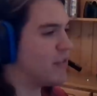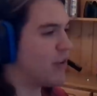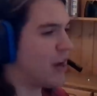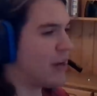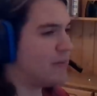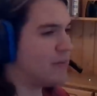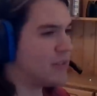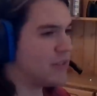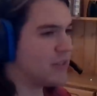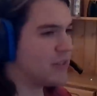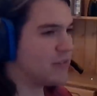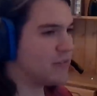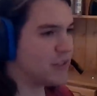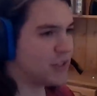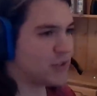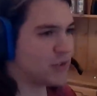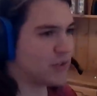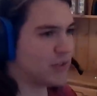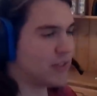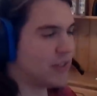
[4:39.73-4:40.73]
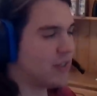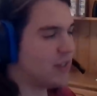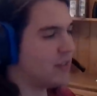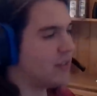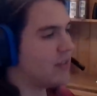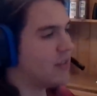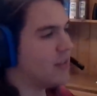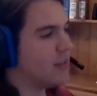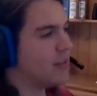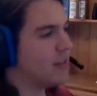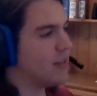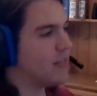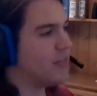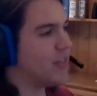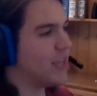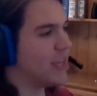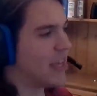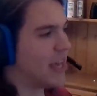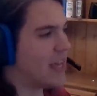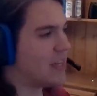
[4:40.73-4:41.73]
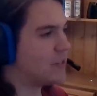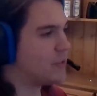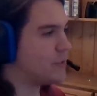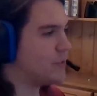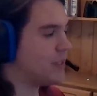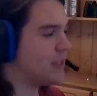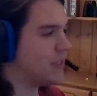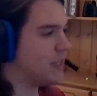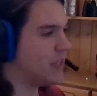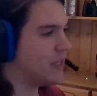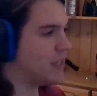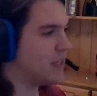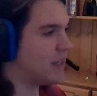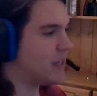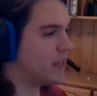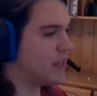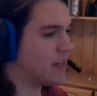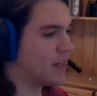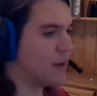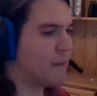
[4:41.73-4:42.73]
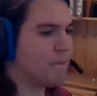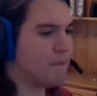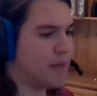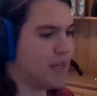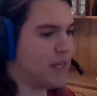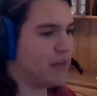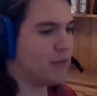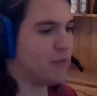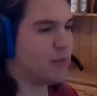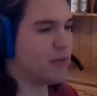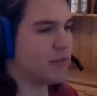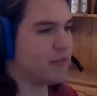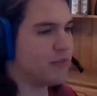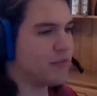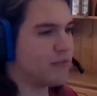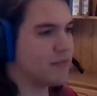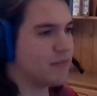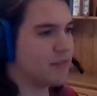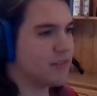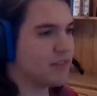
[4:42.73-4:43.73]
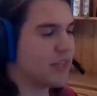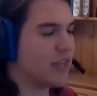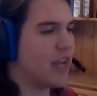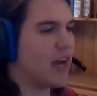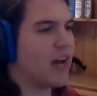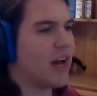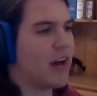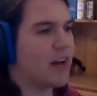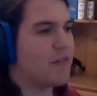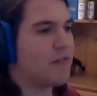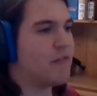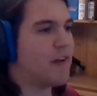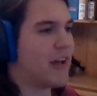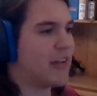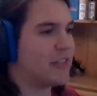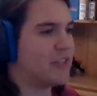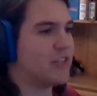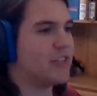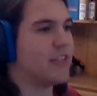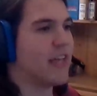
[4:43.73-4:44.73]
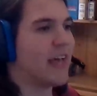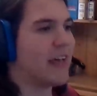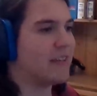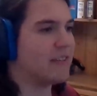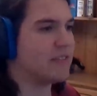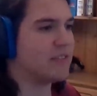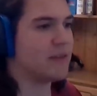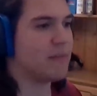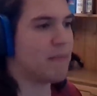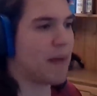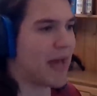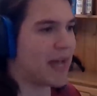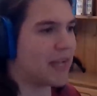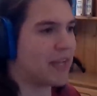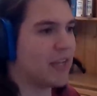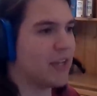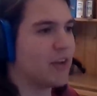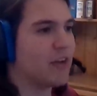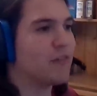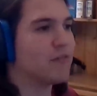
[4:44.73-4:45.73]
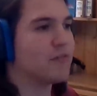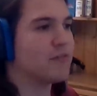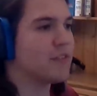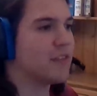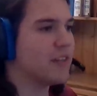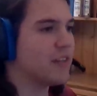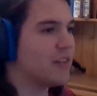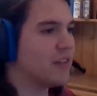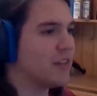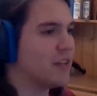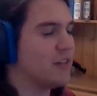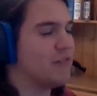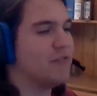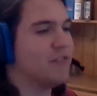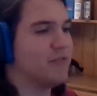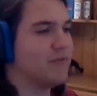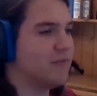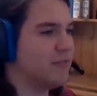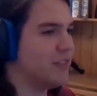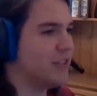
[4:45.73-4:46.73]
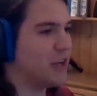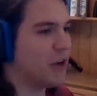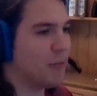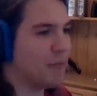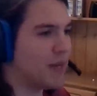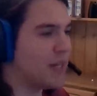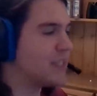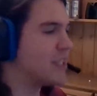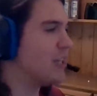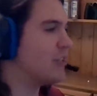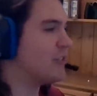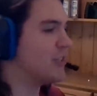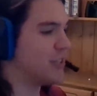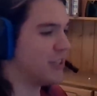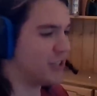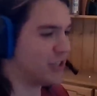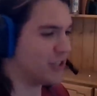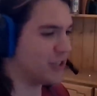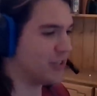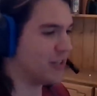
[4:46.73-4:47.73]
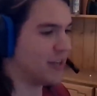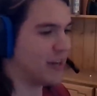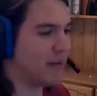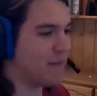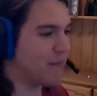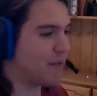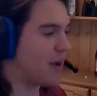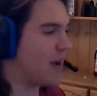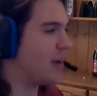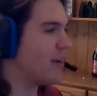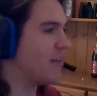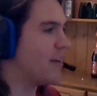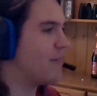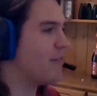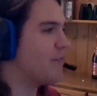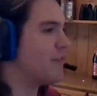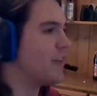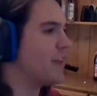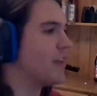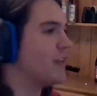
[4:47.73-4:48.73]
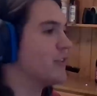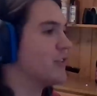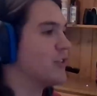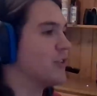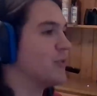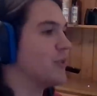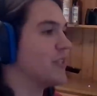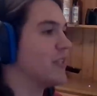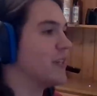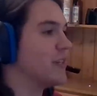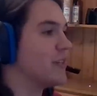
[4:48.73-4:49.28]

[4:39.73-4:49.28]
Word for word: tribes individually, they can't really compete with, say, a Han faction that has the backing of you know, military tradition and empire and everything else. So what